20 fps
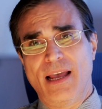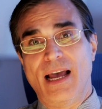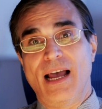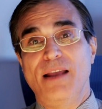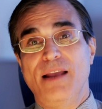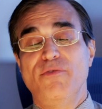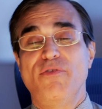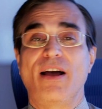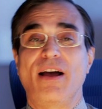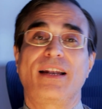
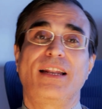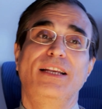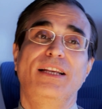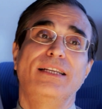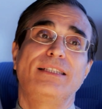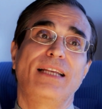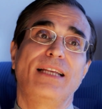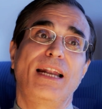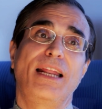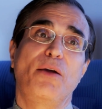In fact, he
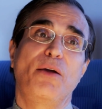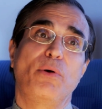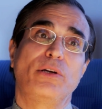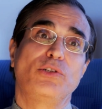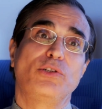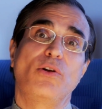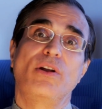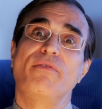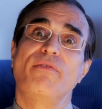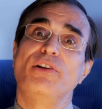said he was
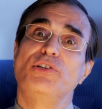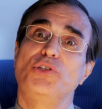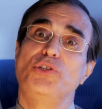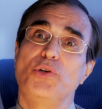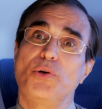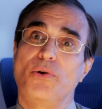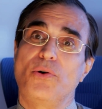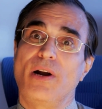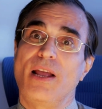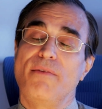not even
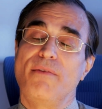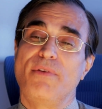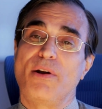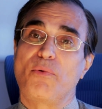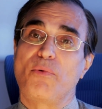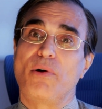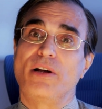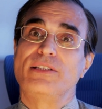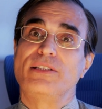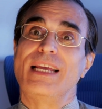sure if there
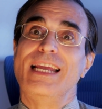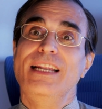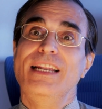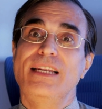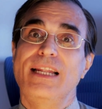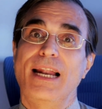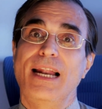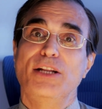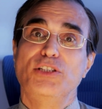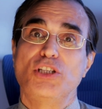was
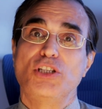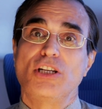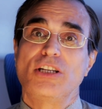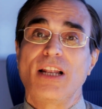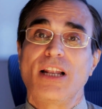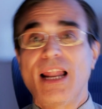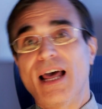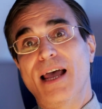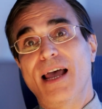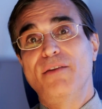intelligent
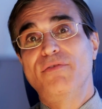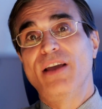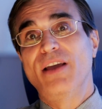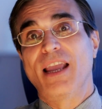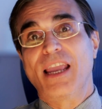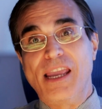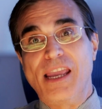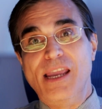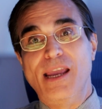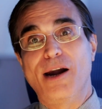life
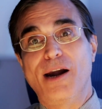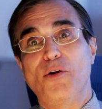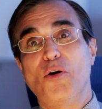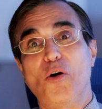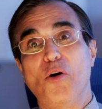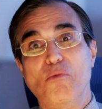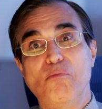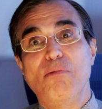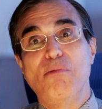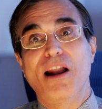here
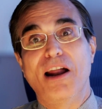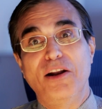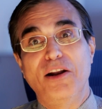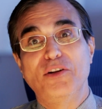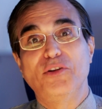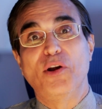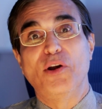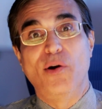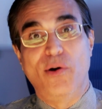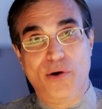on
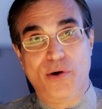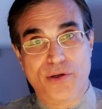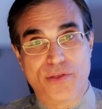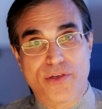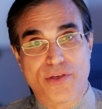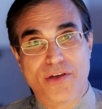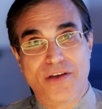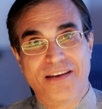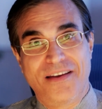planet Earth.